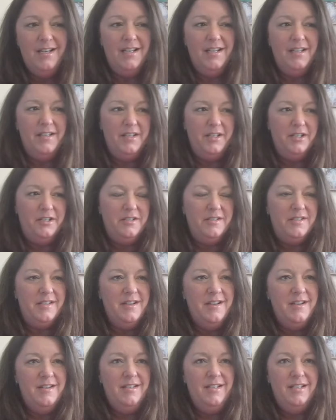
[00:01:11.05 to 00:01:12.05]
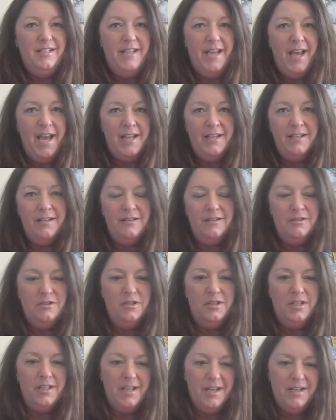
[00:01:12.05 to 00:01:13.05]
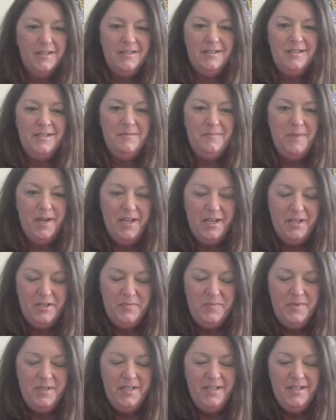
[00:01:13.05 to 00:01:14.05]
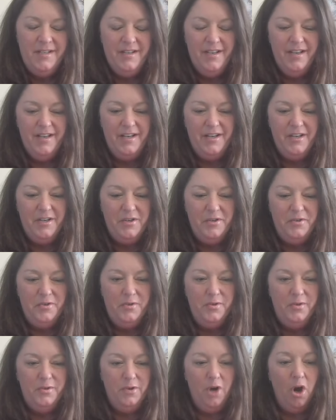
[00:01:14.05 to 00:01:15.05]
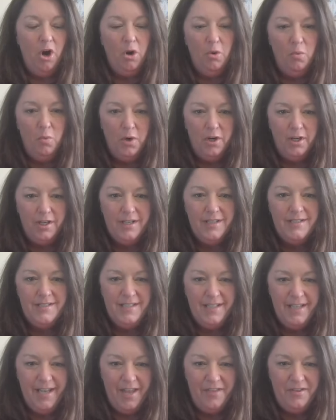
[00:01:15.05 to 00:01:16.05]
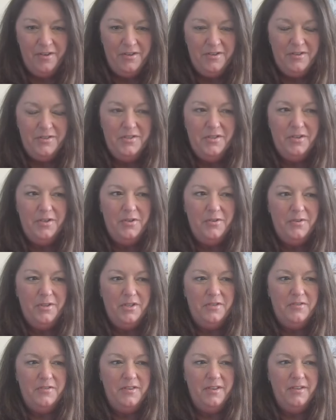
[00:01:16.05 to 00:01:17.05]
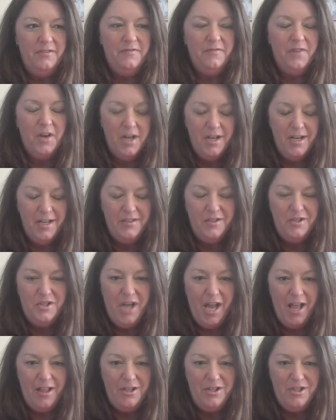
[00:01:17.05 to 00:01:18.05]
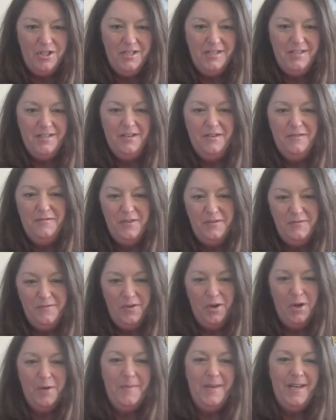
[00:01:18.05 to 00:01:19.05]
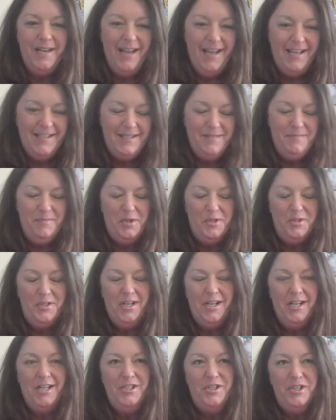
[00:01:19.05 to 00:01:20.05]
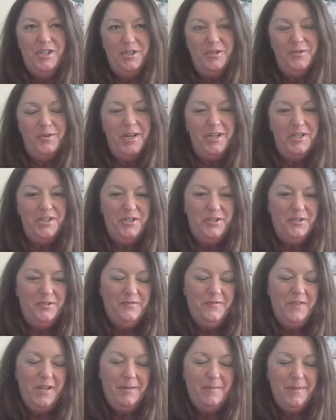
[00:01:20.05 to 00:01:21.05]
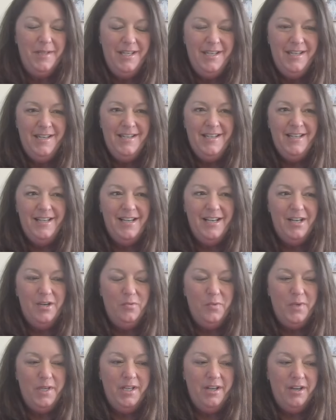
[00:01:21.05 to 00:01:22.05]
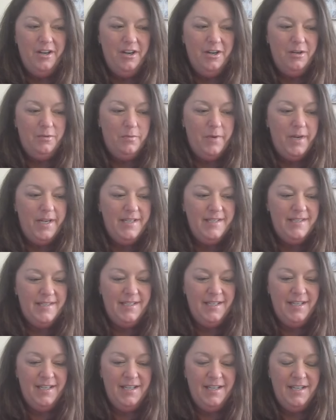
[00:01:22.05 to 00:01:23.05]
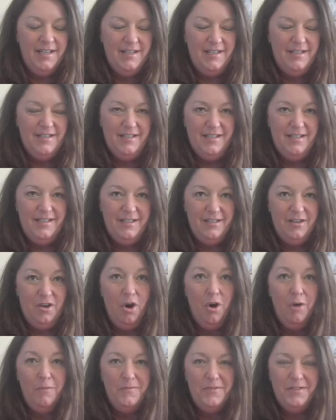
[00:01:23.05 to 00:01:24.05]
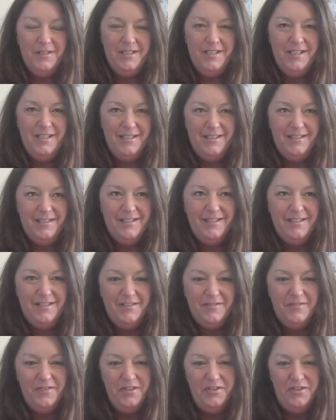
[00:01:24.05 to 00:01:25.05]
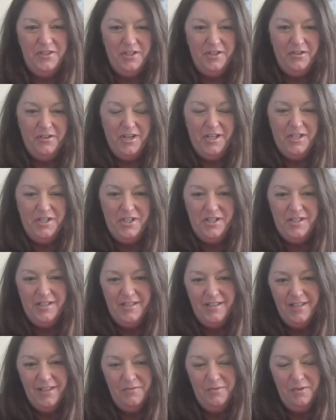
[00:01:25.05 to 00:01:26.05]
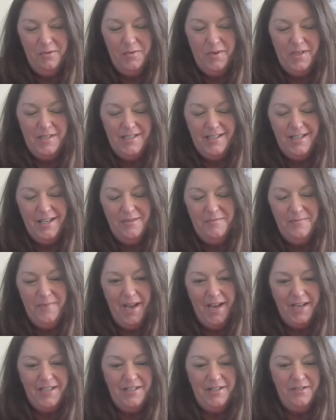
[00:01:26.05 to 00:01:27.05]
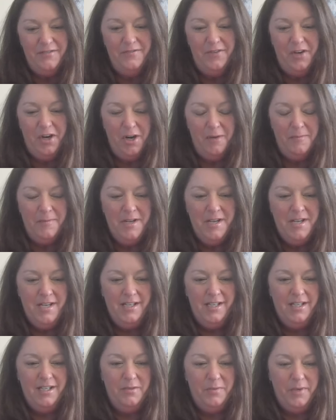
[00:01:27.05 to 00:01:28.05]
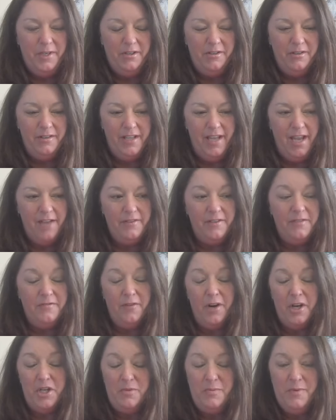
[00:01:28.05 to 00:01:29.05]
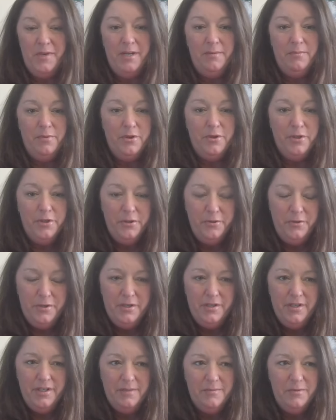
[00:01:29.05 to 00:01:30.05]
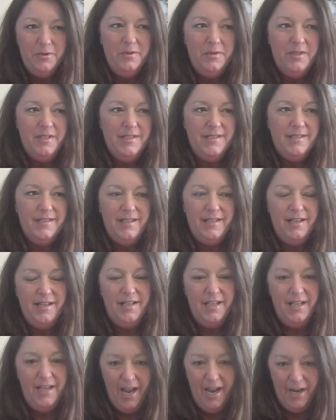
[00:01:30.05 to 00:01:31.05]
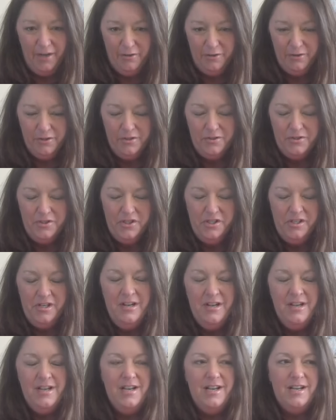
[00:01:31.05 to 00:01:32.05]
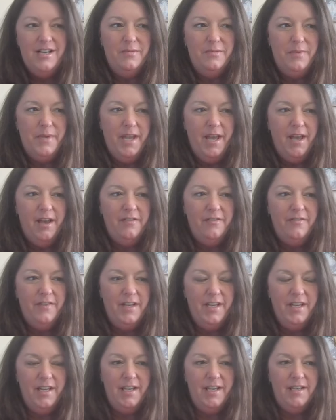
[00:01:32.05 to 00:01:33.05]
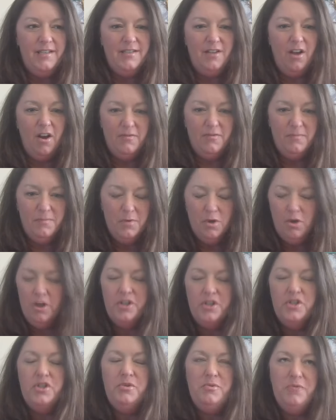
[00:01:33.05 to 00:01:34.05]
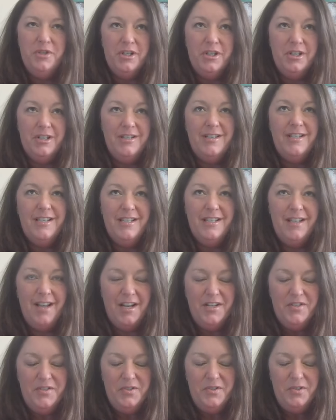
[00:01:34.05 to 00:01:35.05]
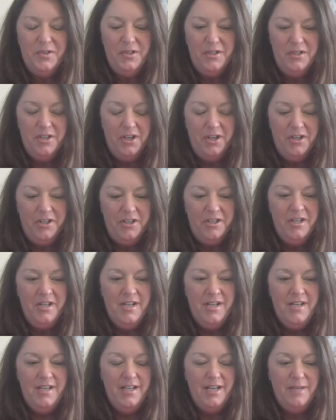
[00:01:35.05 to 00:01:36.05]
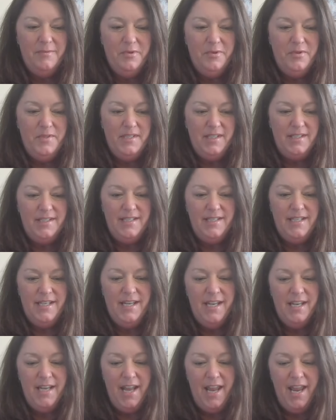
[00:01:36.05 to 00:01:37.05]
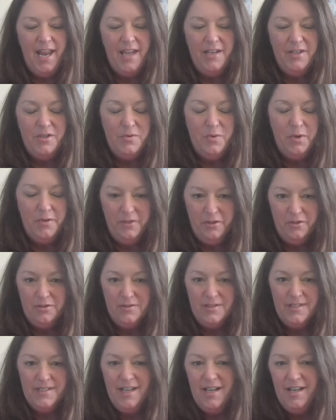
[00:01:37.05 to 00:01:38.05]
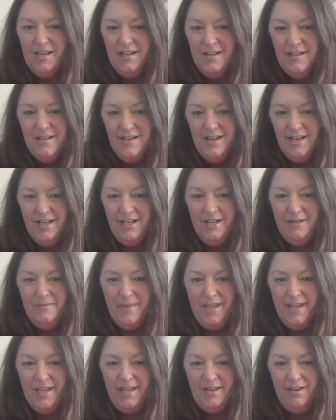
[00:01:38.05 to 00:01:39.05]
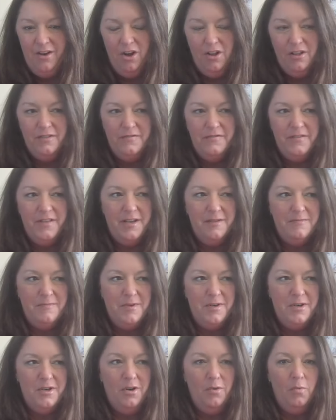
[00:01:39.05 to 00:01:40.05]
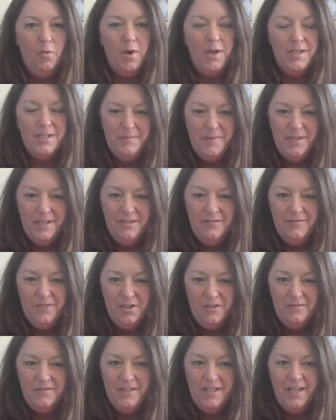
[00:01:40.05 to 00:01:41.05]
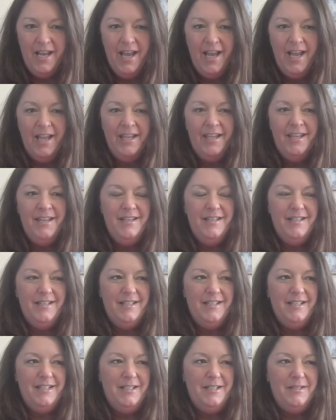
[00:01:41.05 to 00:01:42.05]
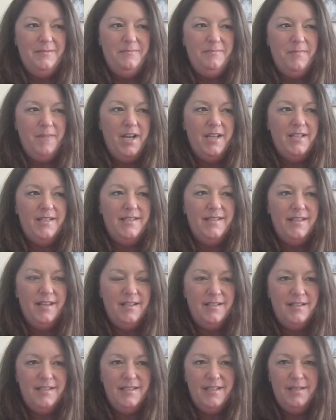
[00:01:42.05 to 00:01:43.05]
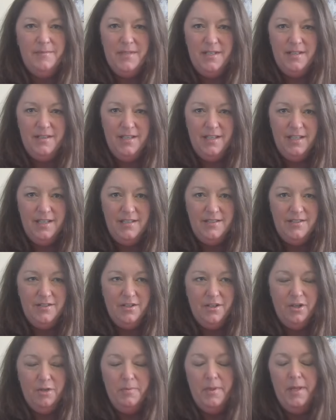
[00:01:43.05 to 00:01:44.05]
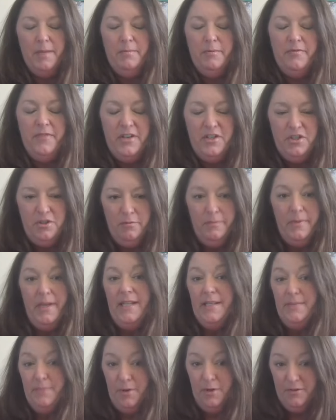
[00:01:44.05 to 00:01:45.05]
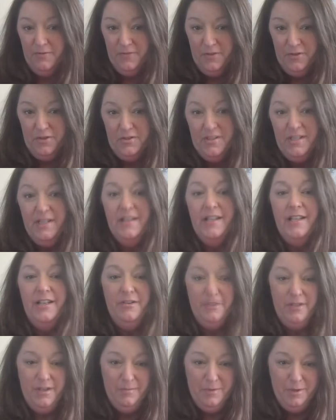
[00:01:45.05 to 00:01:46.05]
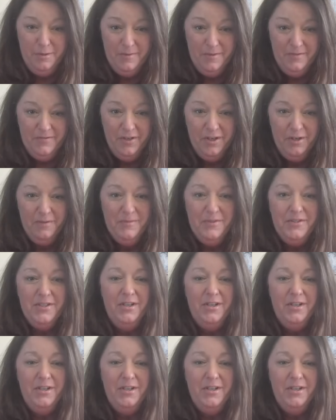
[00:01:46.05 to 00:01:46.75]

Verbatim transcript: Uh, there's a dad, an uncle, a cousin, and my husband uh, who all work together. So the, the fun and the challenges of farming as a multi generational family. Uh, we are raising, uh, hopefully, the fifth generation that will want to come back to the farm. Uh, we currently have a freshman at Purdue um, who is studying agriculture. Uh, we have a sophomore or a junior in high school, a daughter um, who's 16, and a 12 year old son. Um, and all of them want to be involved in ag. Uh, my son seems to think he's going to go play professional baseball first, and then he'll come home and farm.